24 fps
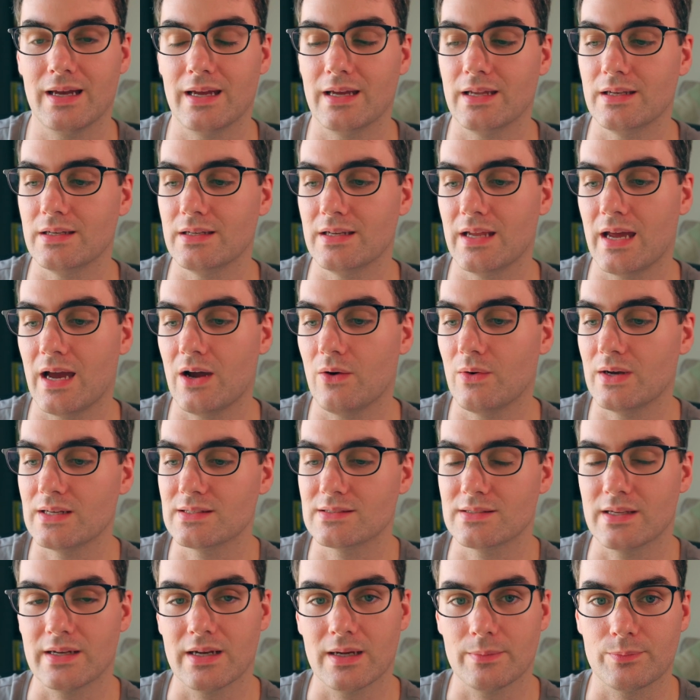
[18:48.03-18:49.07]
and how I
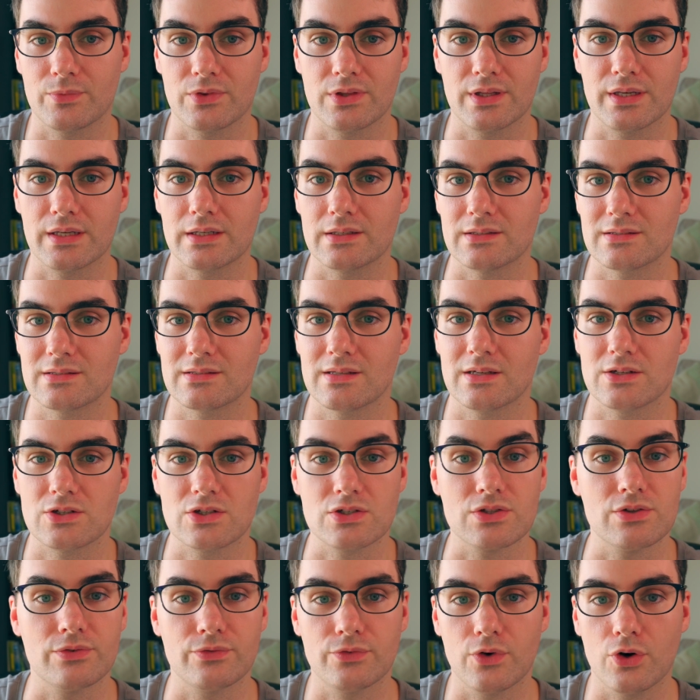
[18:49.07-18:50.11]
set up things such
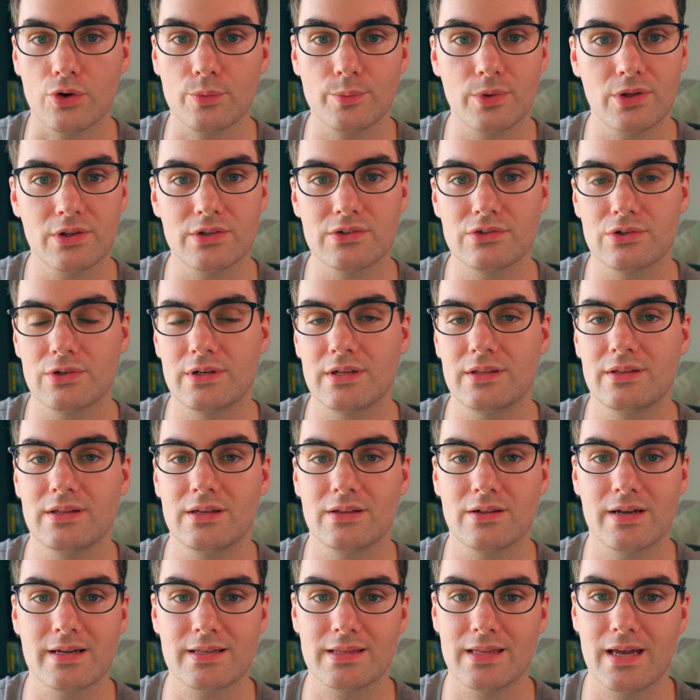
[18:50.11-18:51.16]
as the formulas or
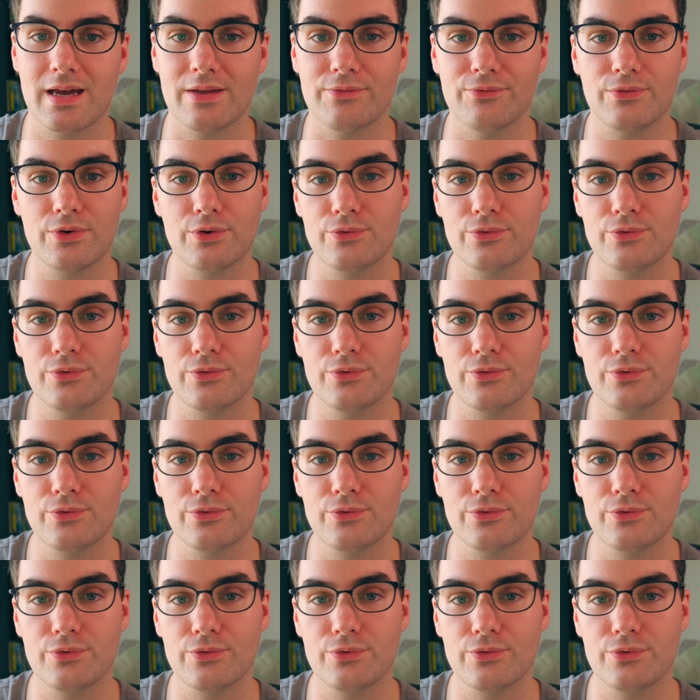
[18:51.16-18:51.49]
anything like that,